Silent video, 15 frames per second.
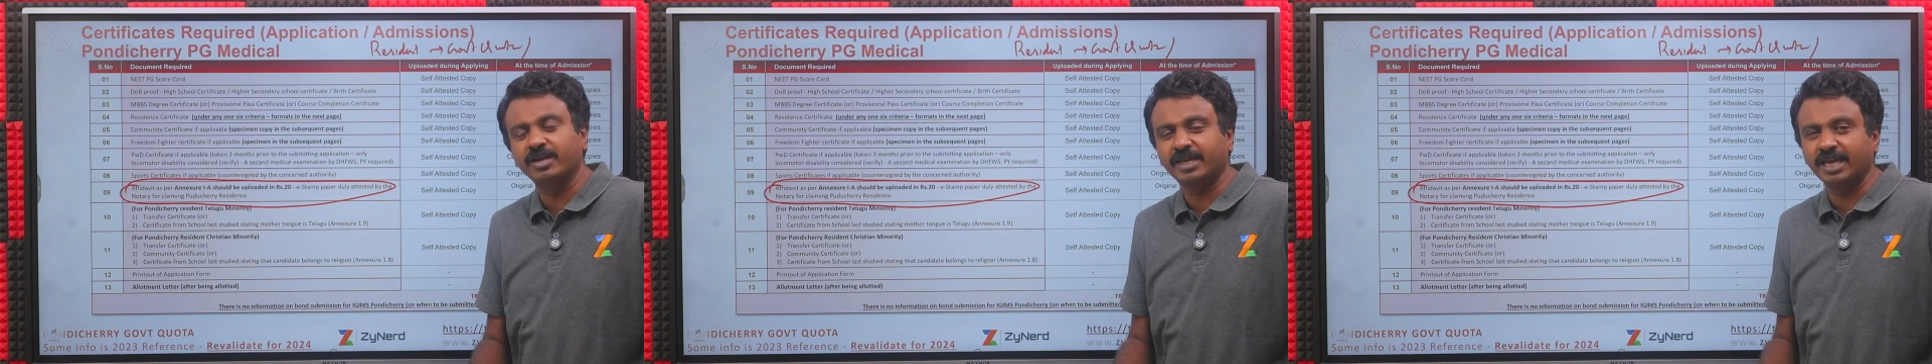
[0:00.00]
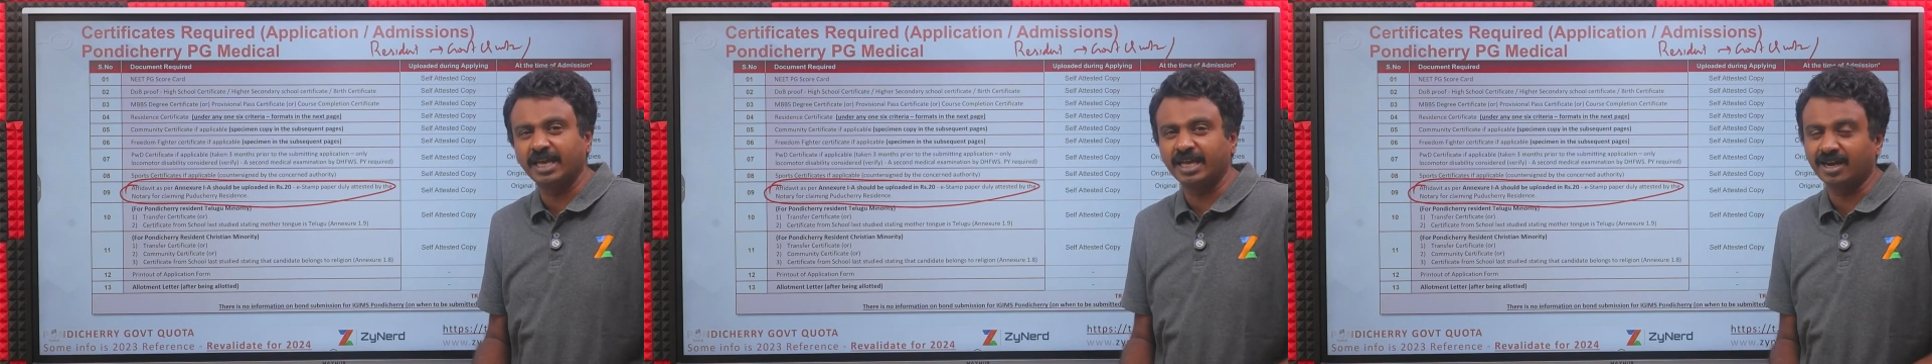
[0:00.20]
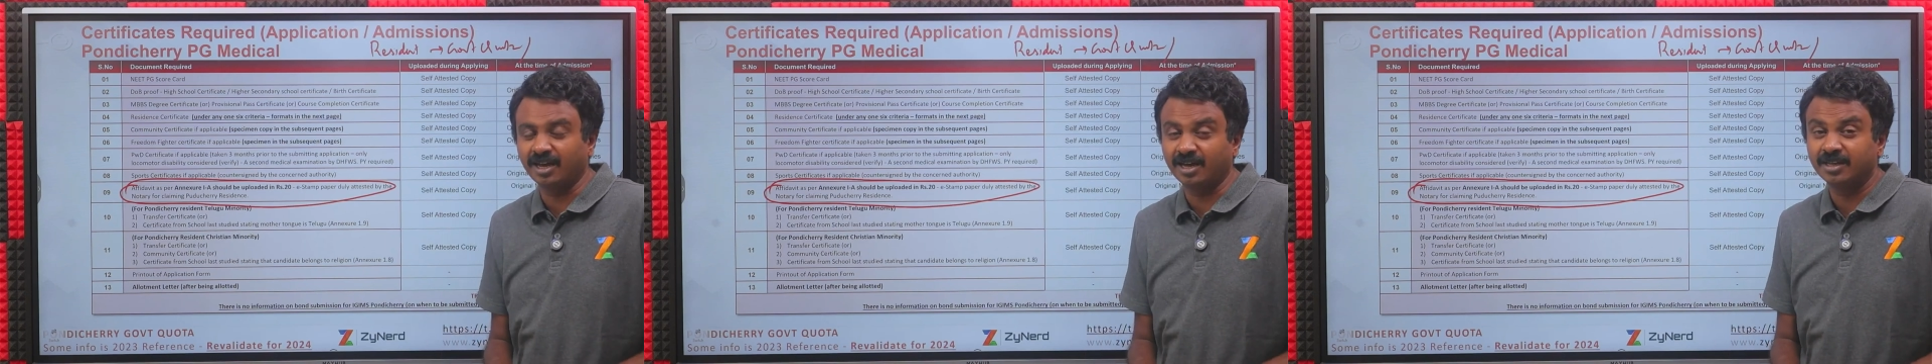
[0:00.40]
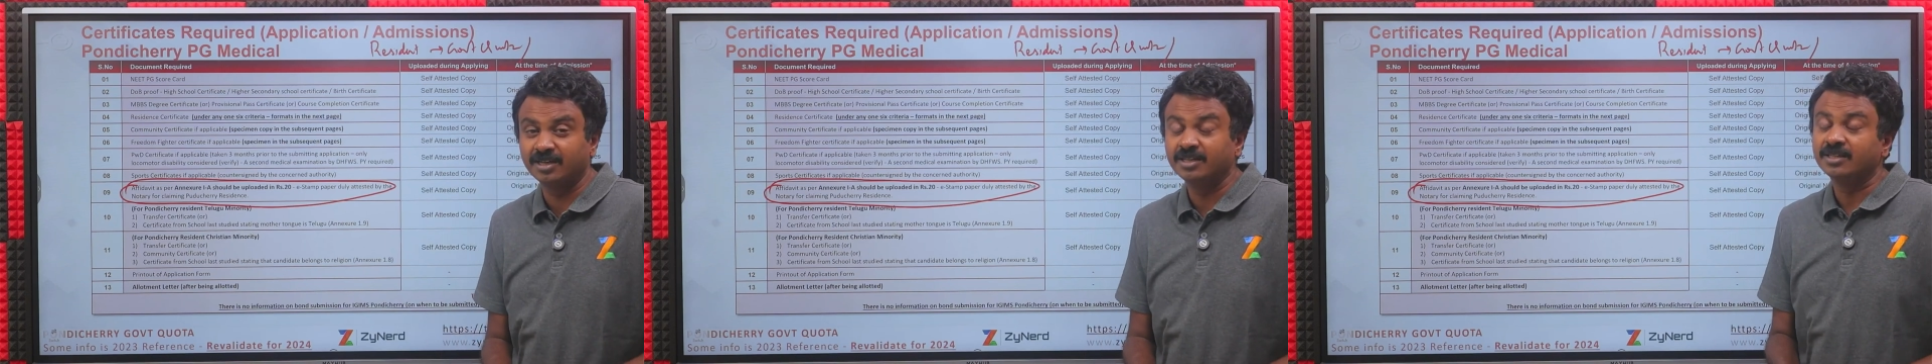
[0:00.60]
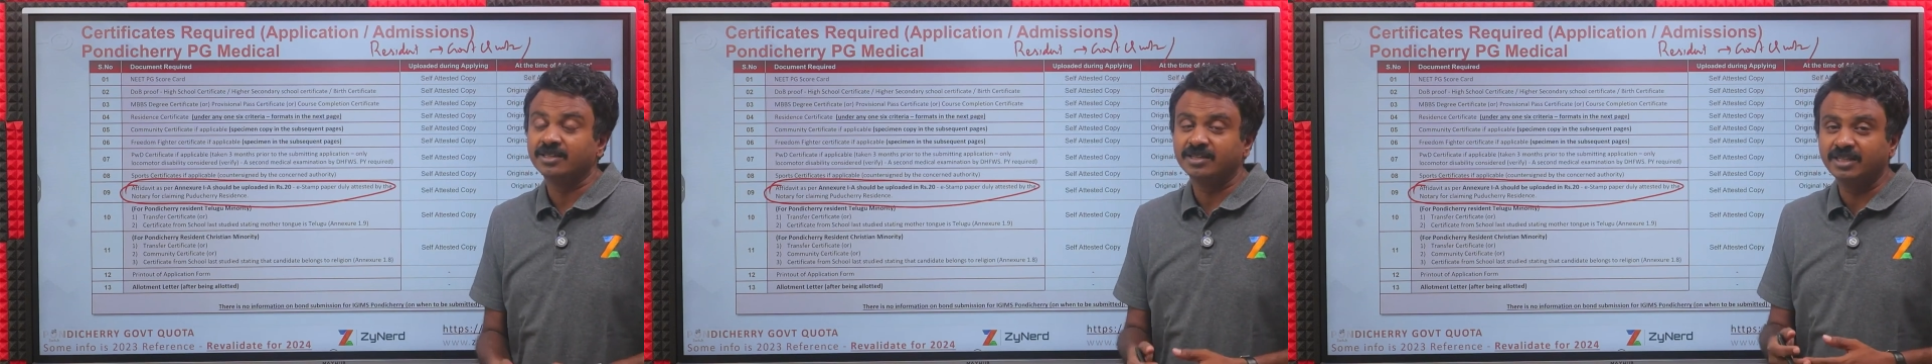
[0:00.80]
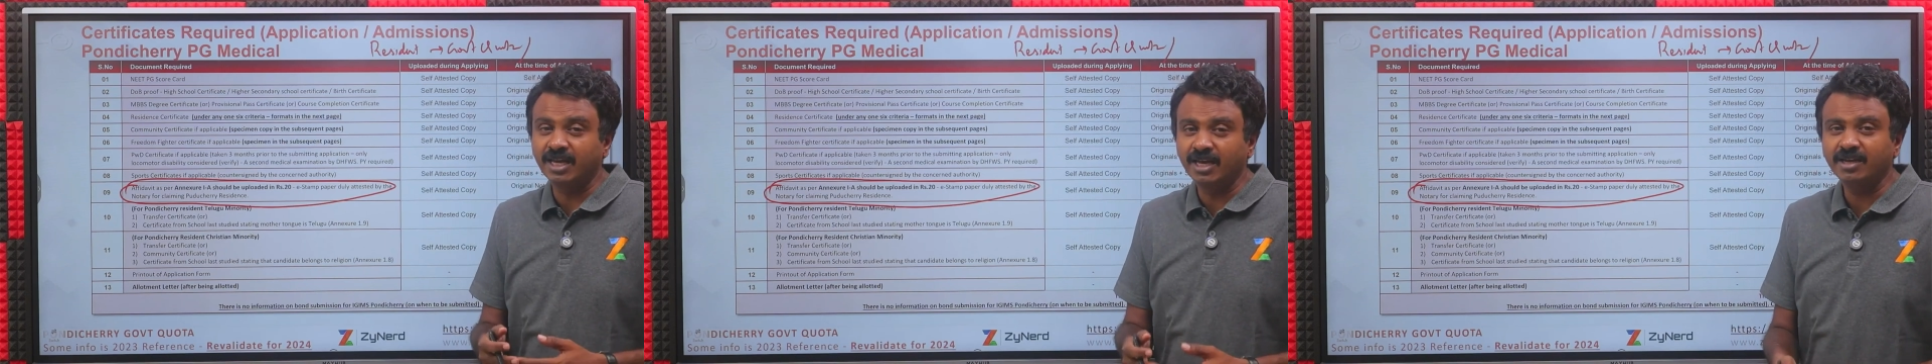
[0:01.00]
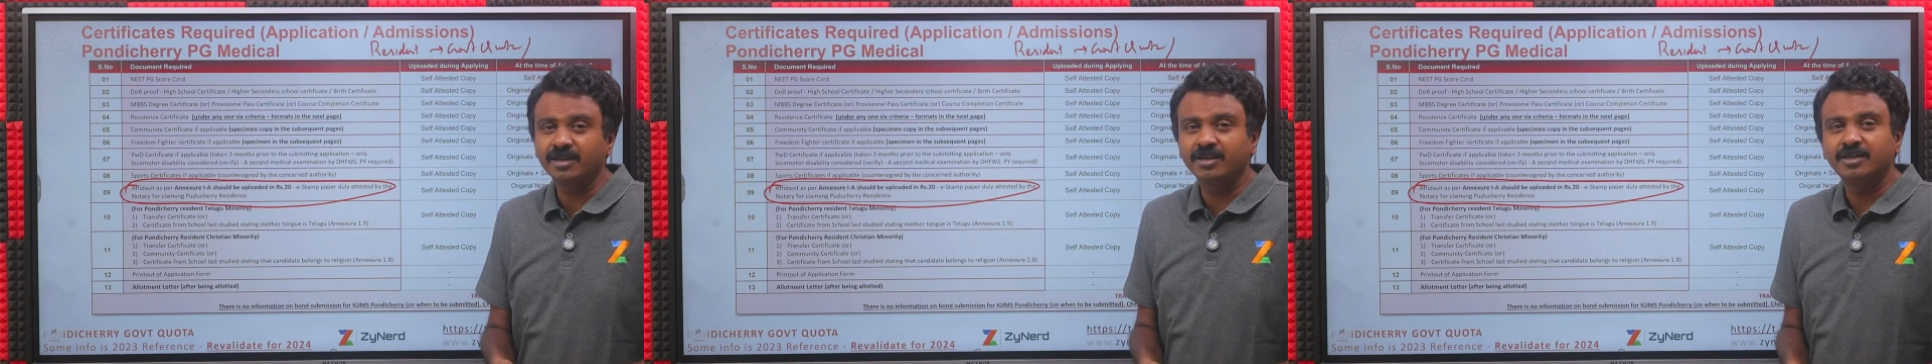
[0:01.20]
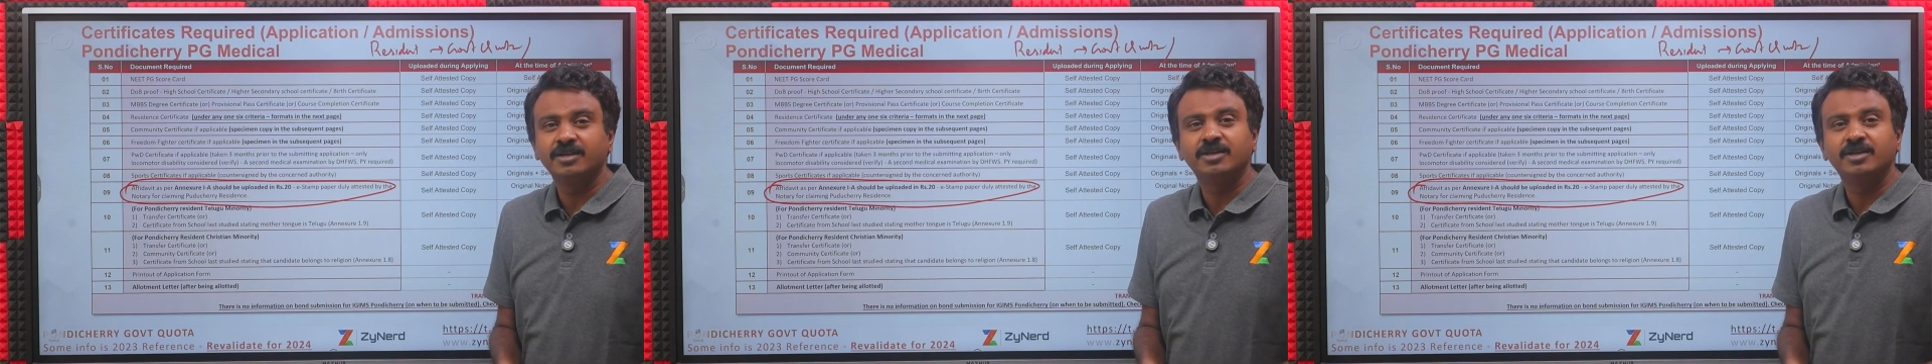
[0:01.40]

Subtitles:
Kerala, then